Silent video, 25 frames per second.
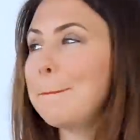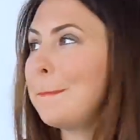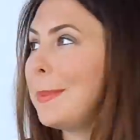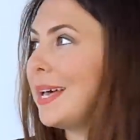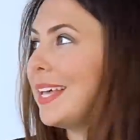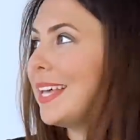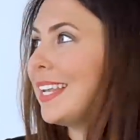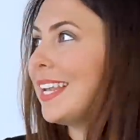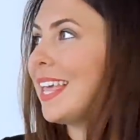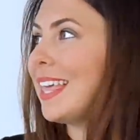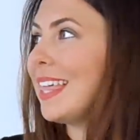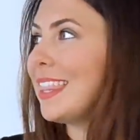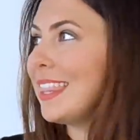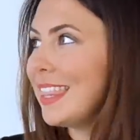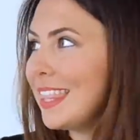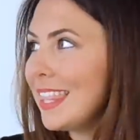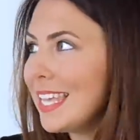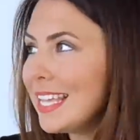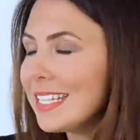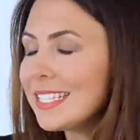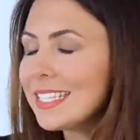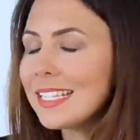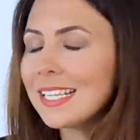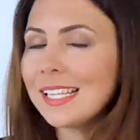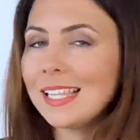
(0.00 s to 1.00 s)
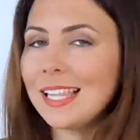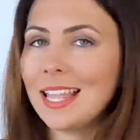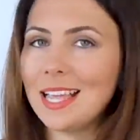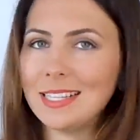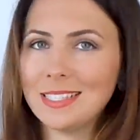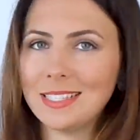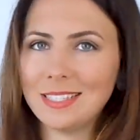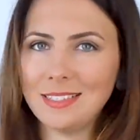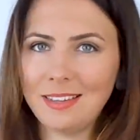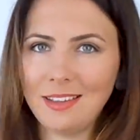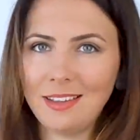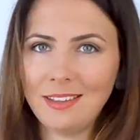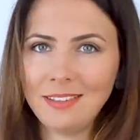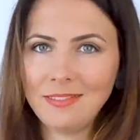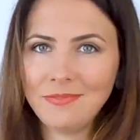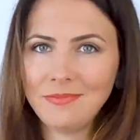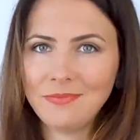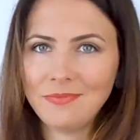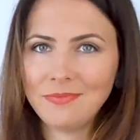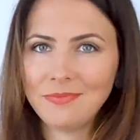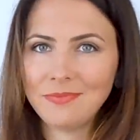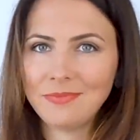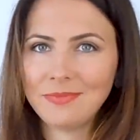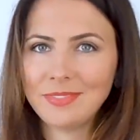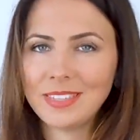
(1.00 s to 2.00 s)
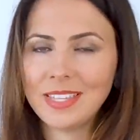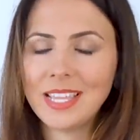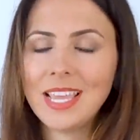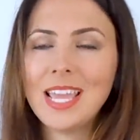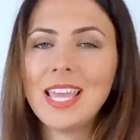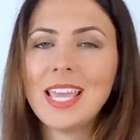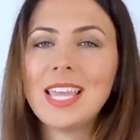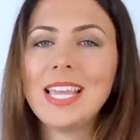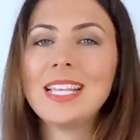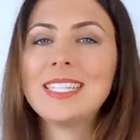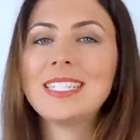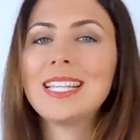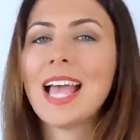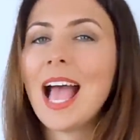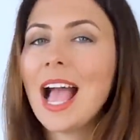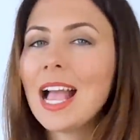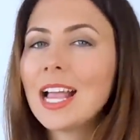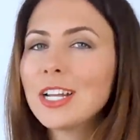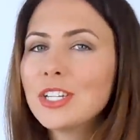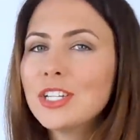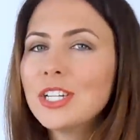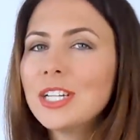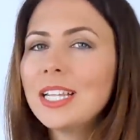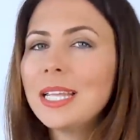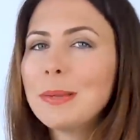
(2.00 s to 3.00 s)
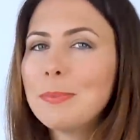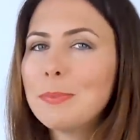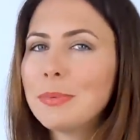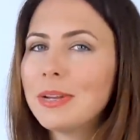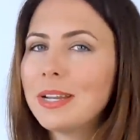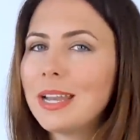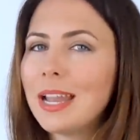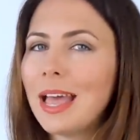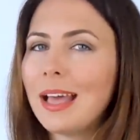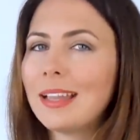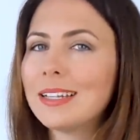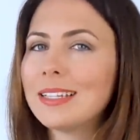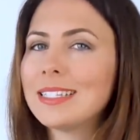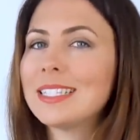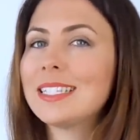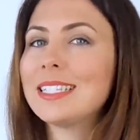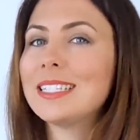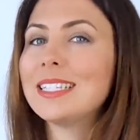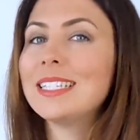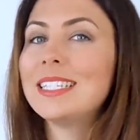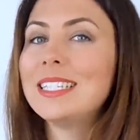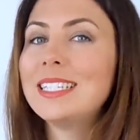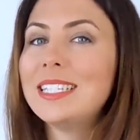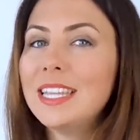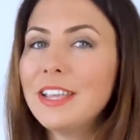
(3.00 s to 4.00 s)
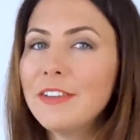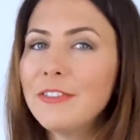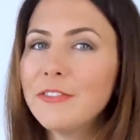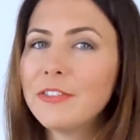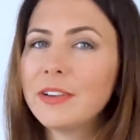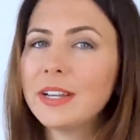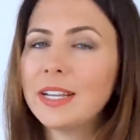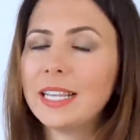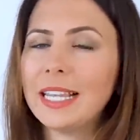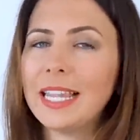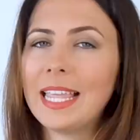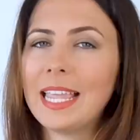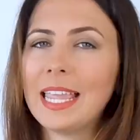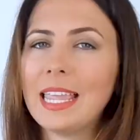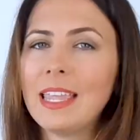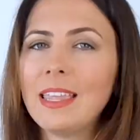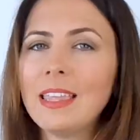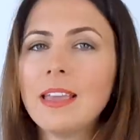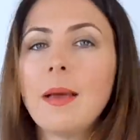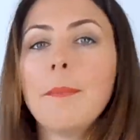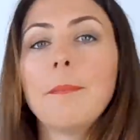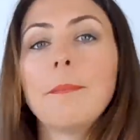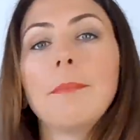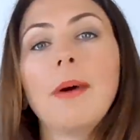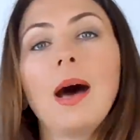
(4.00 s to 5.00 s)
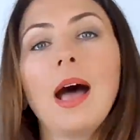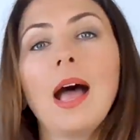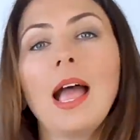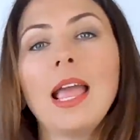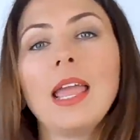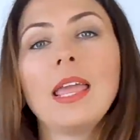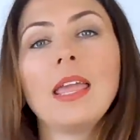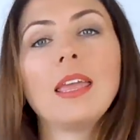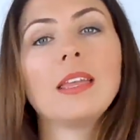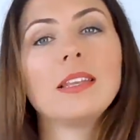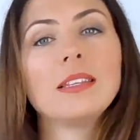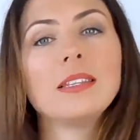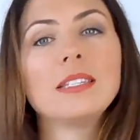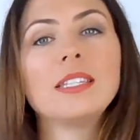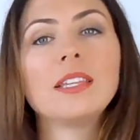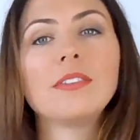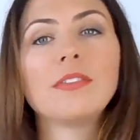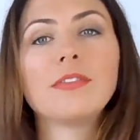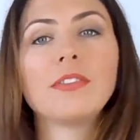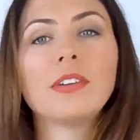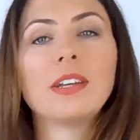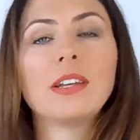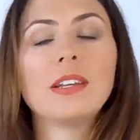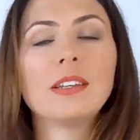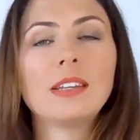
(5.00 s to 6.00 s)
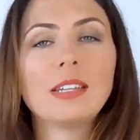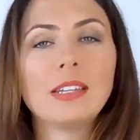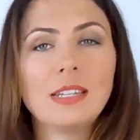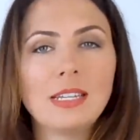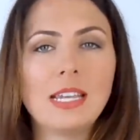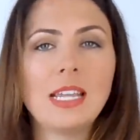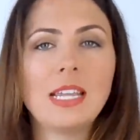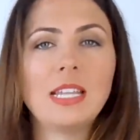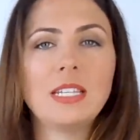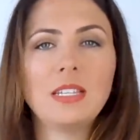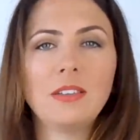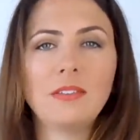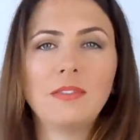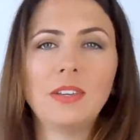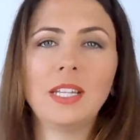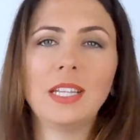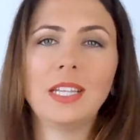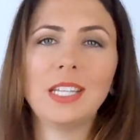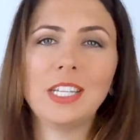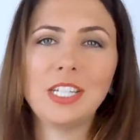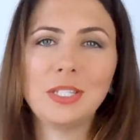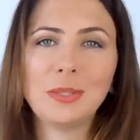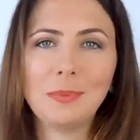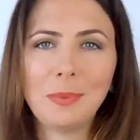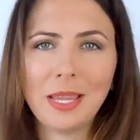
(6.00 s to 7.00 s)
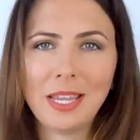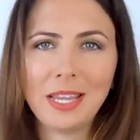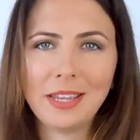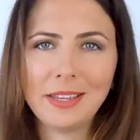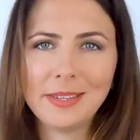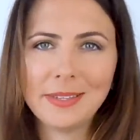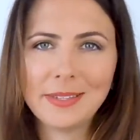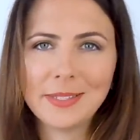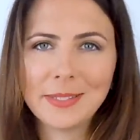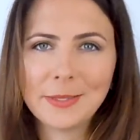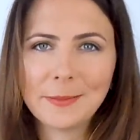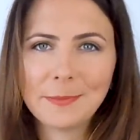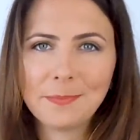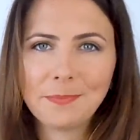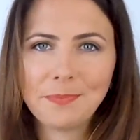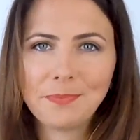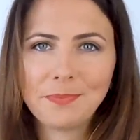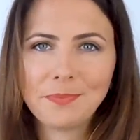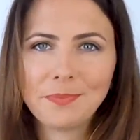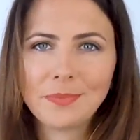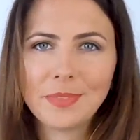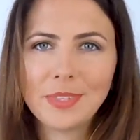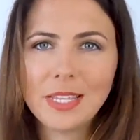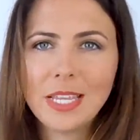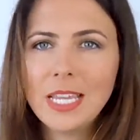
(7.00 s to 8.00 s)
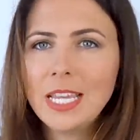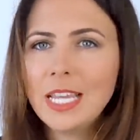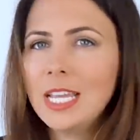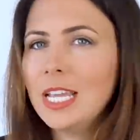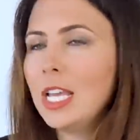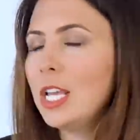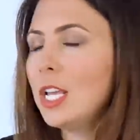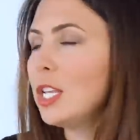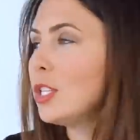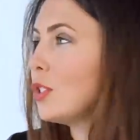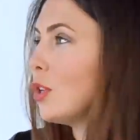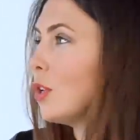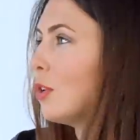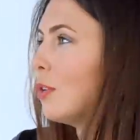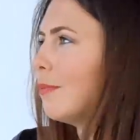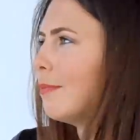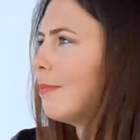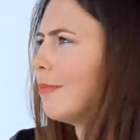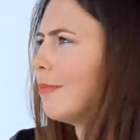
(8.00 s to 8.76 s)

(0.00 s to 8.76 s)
But this cluster is actually pronounced differently by different native English speakers. So